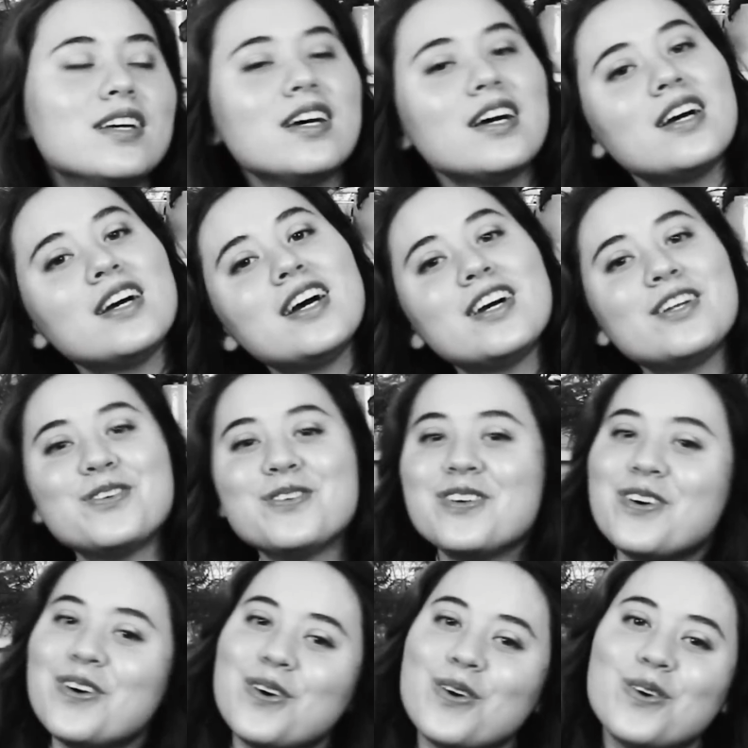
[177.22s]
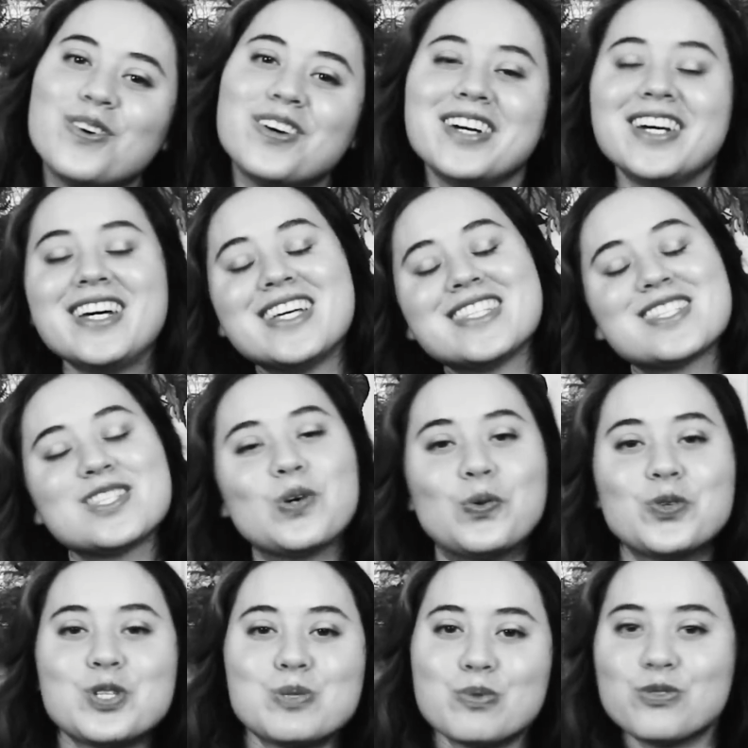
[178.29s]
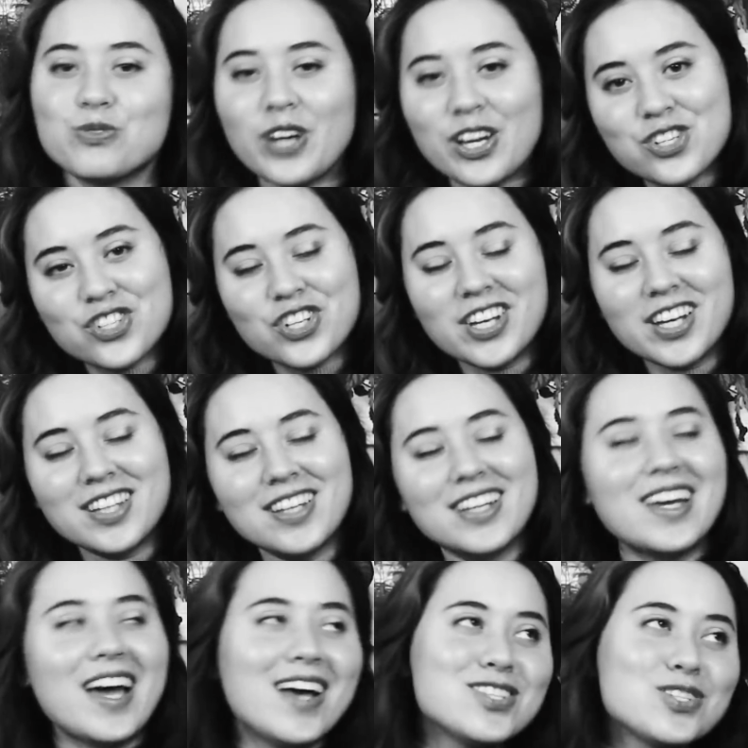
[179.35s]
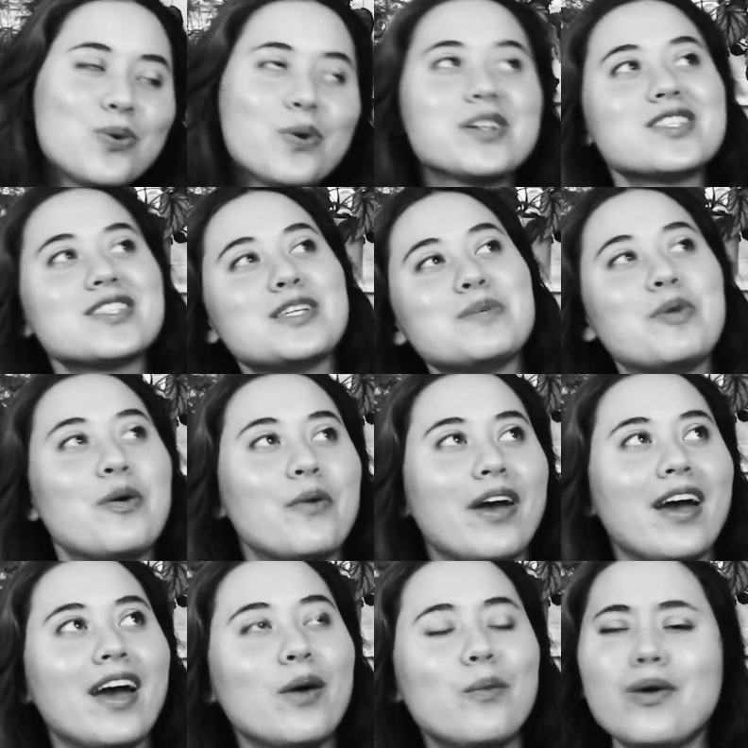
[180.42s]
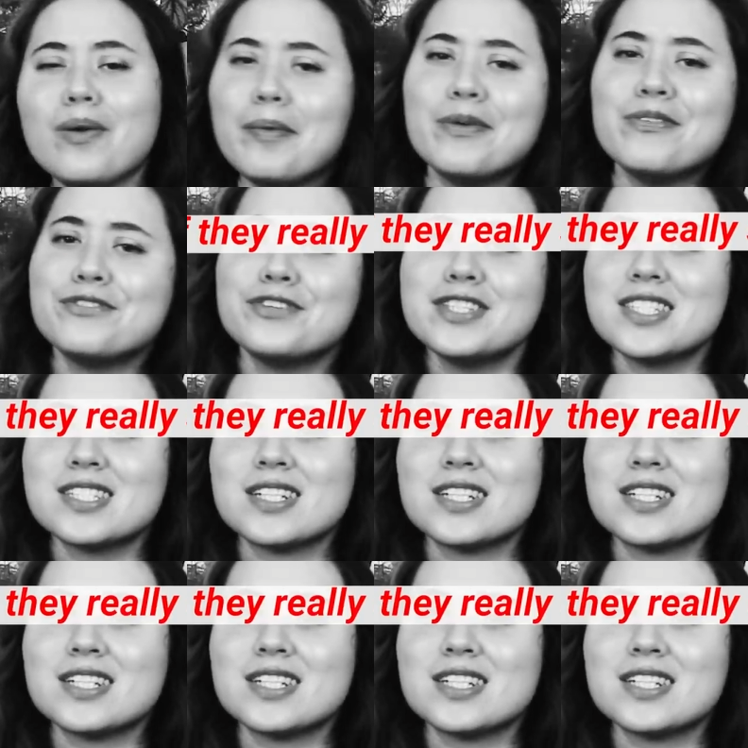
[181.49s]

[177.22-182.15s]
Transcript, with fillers: I don't know. It's the oldest profession. Like escorts seem okay. What about foot